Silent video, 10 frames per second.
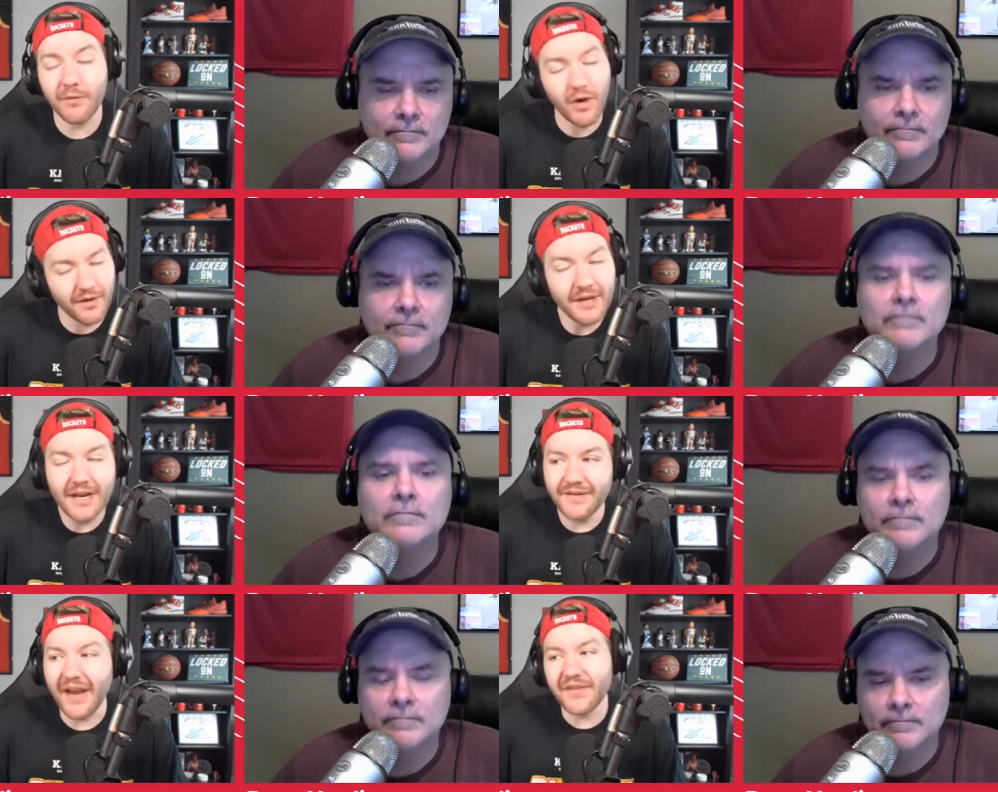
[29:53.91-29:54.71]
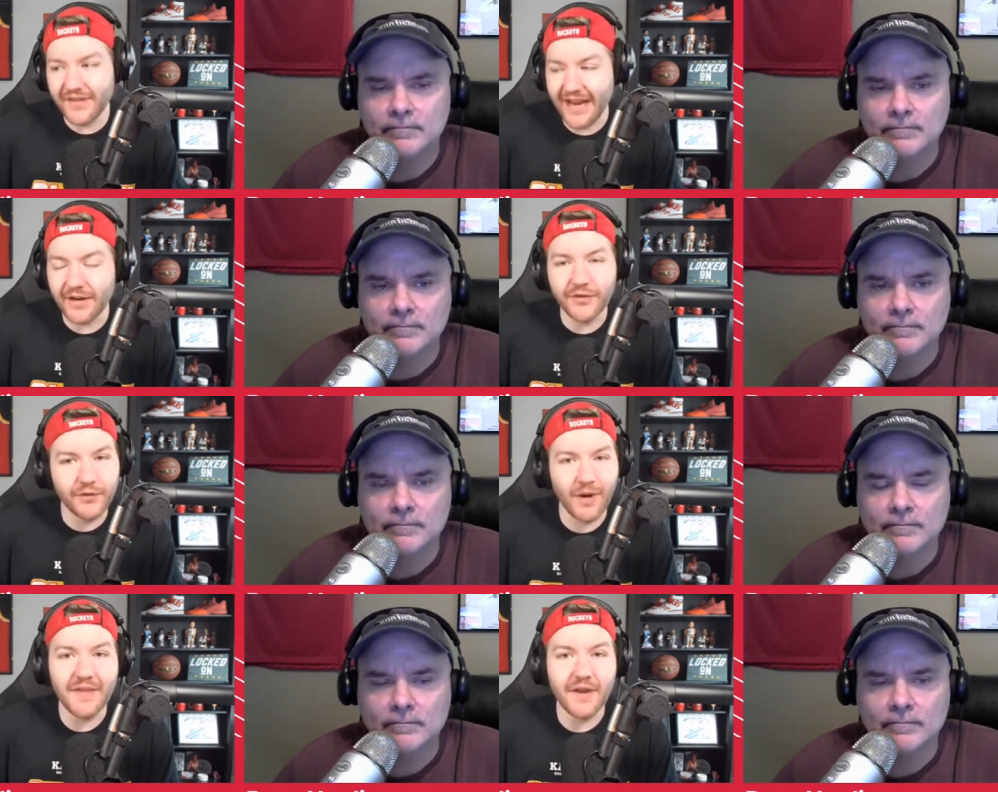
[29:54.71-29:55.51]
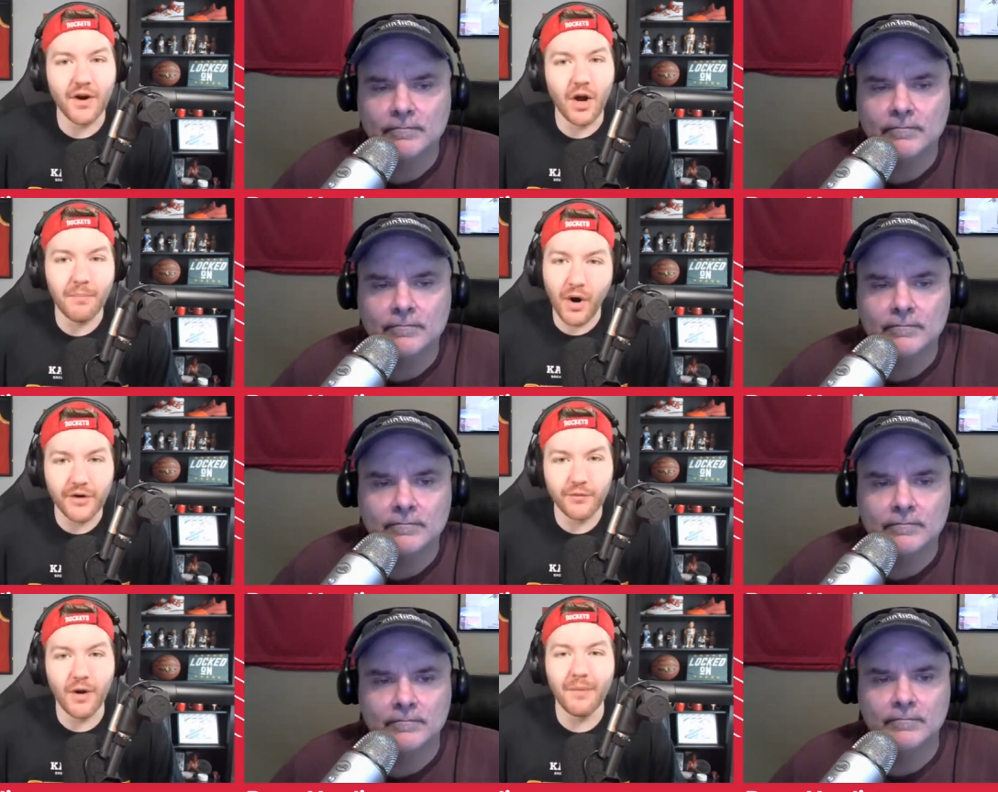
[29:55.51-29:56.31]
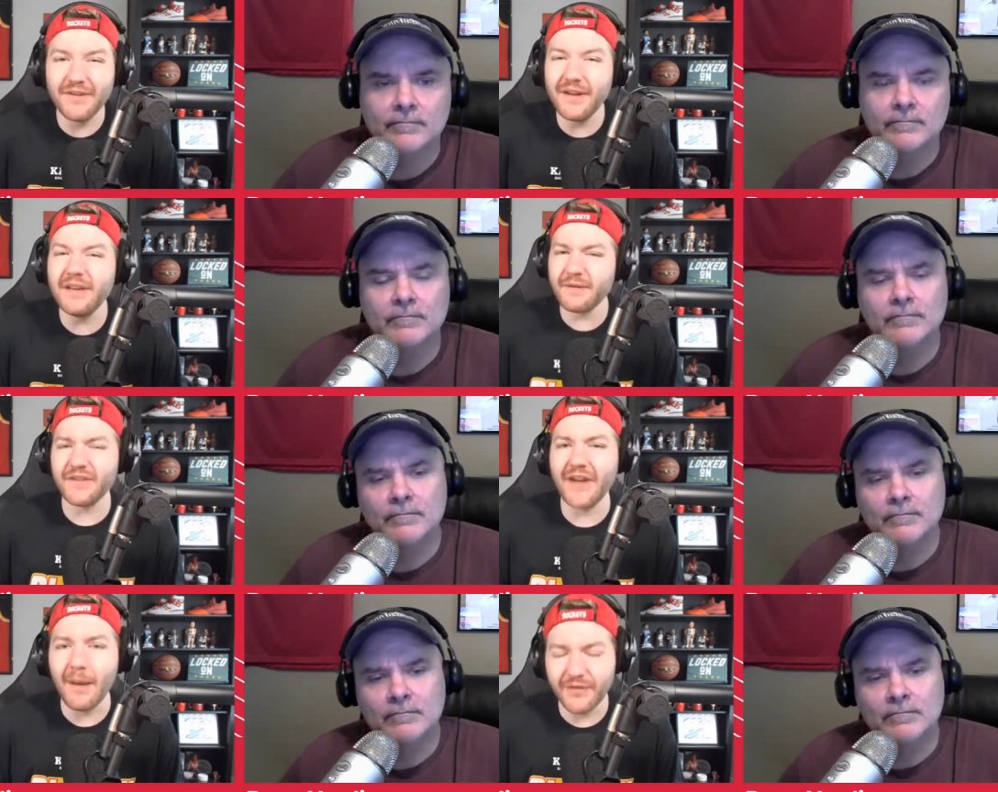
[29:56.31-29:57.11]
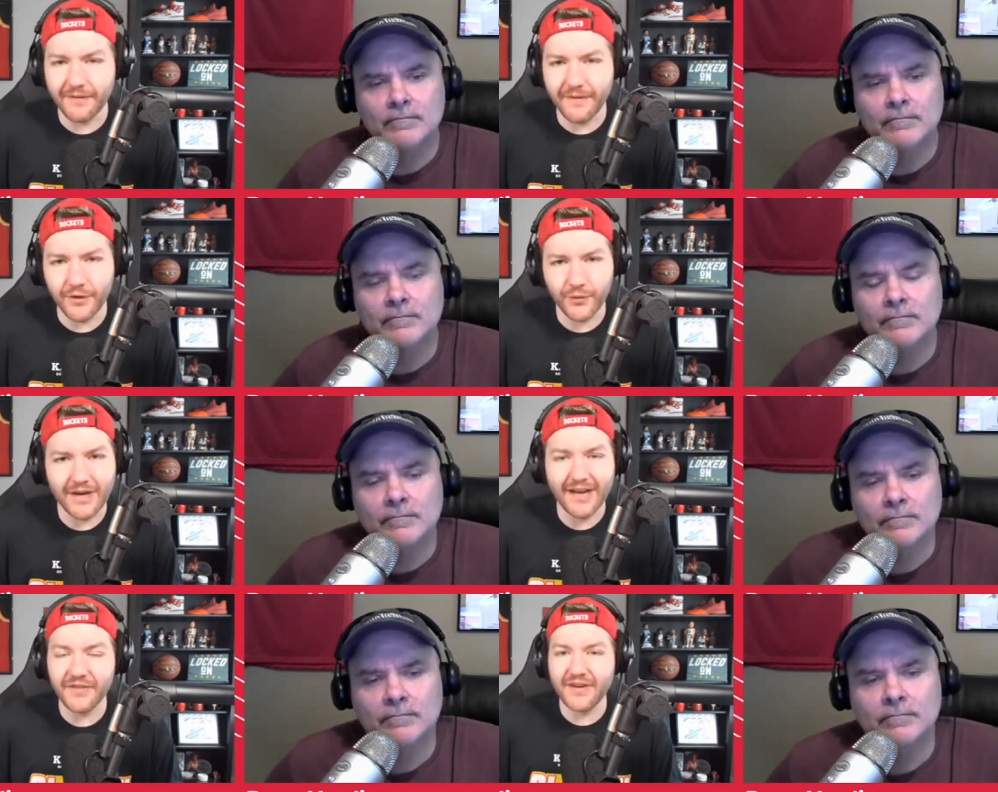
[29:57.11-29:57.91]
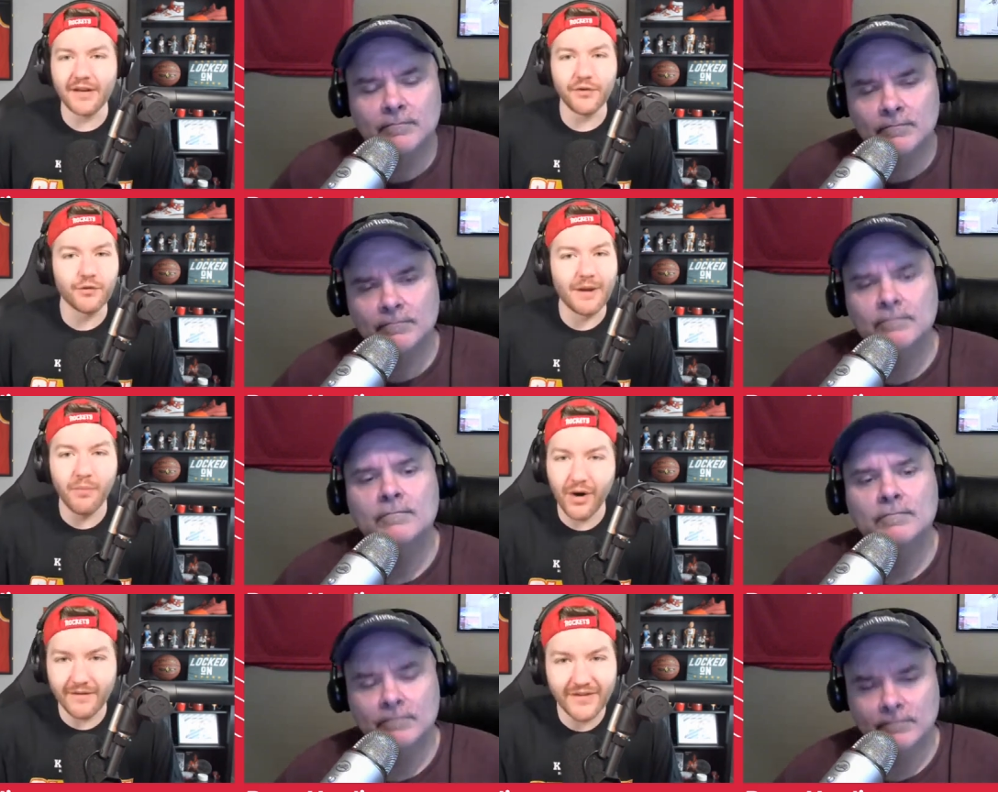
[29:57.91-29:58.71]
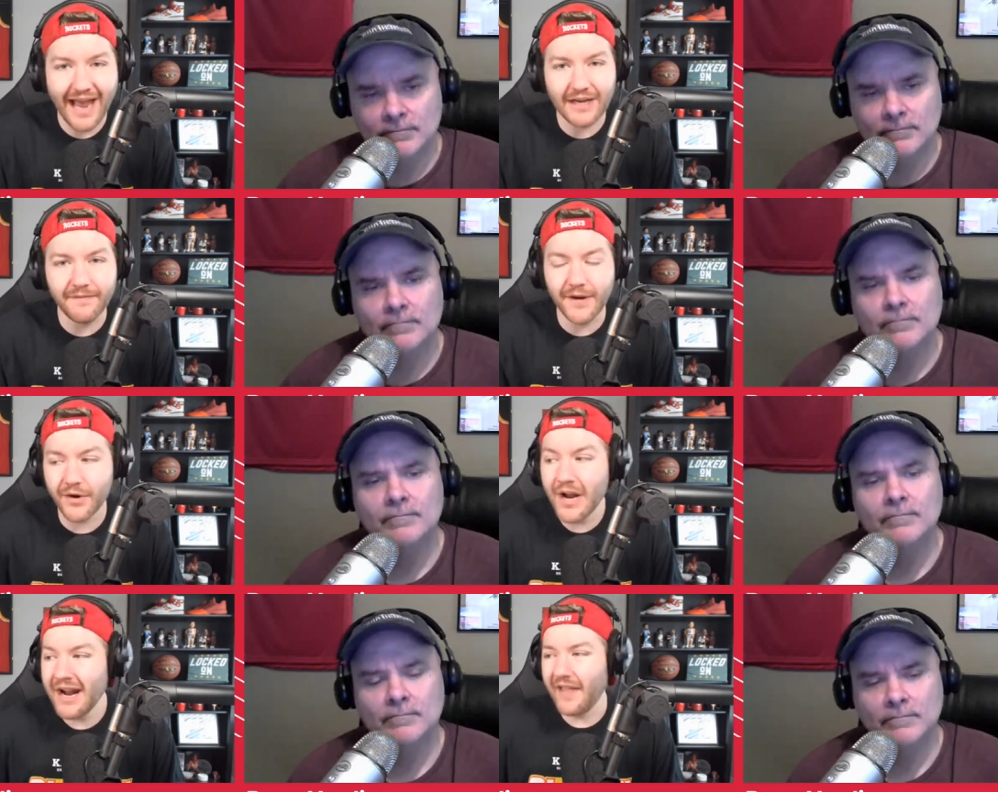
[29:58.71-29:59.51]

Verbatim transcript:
Speaker 1: Well, Dyson Daniels is right there on par as well, but different types of defenders, right? Dyson Daniels, great point of attack defender.